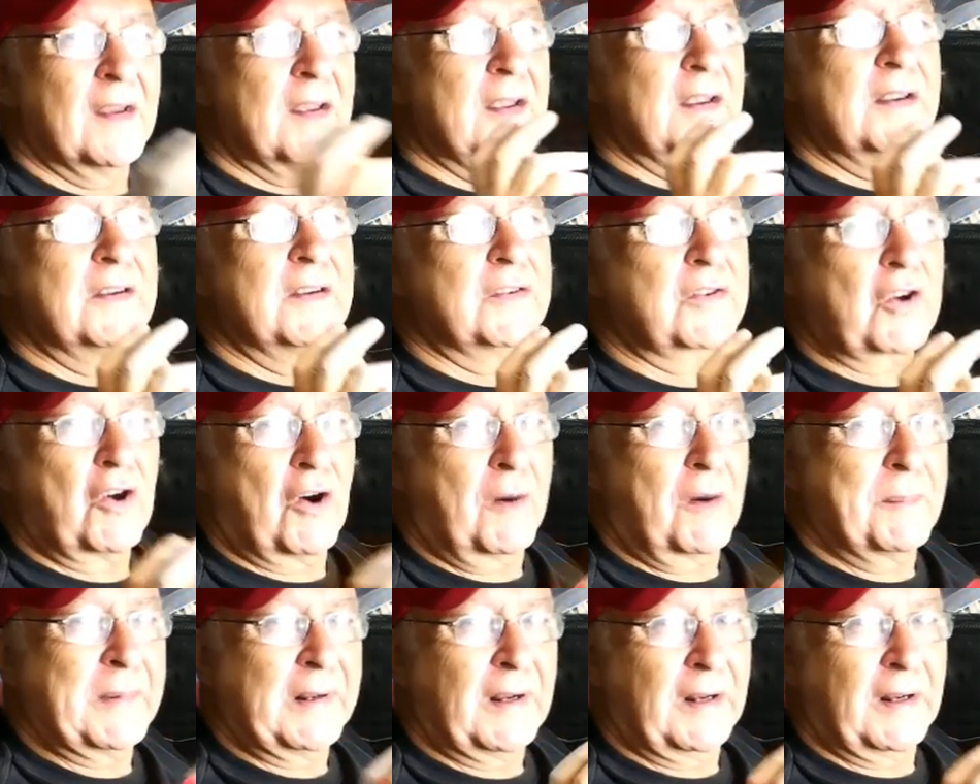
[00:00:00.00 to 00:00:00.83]
is
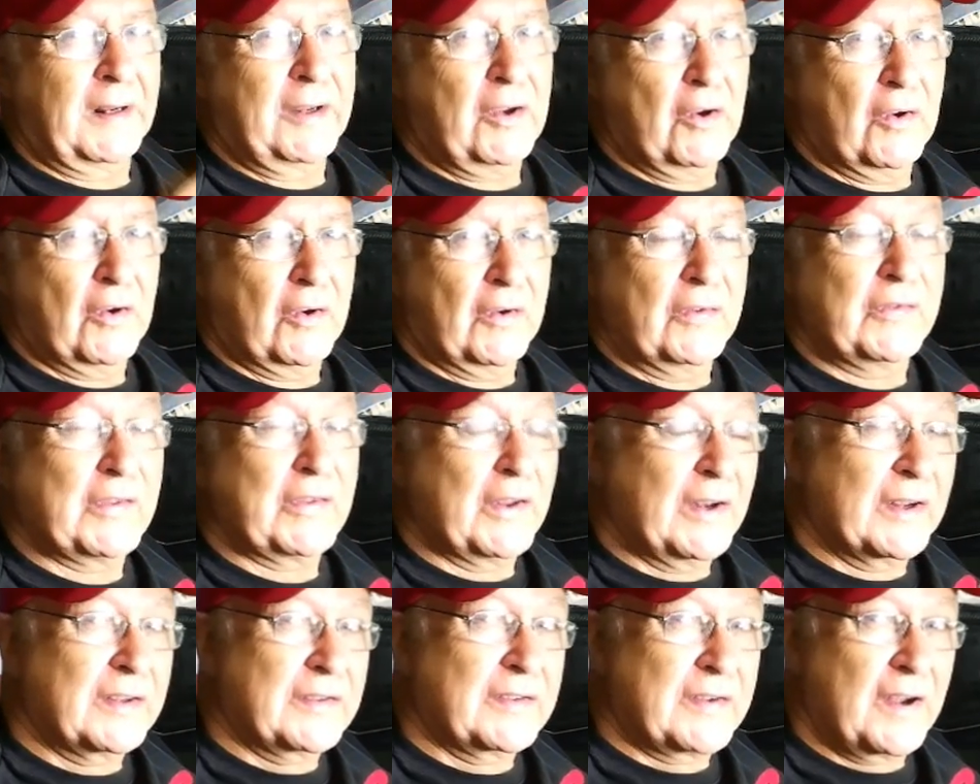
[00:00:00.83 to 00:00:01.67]
commonly used
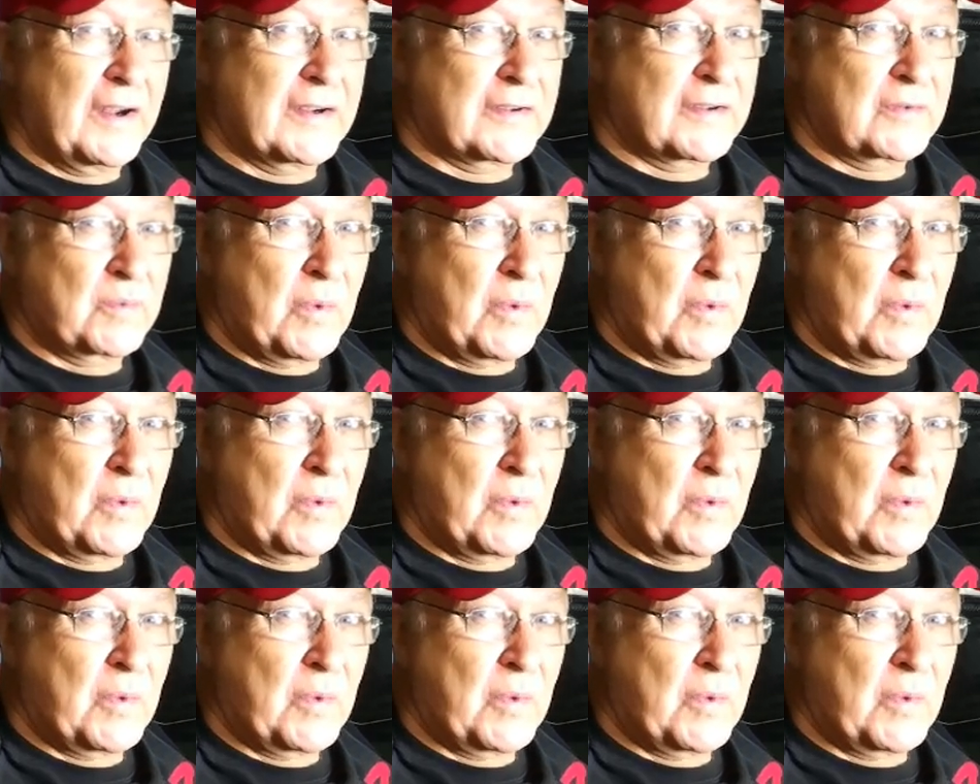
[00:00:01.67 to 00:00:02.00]
in a test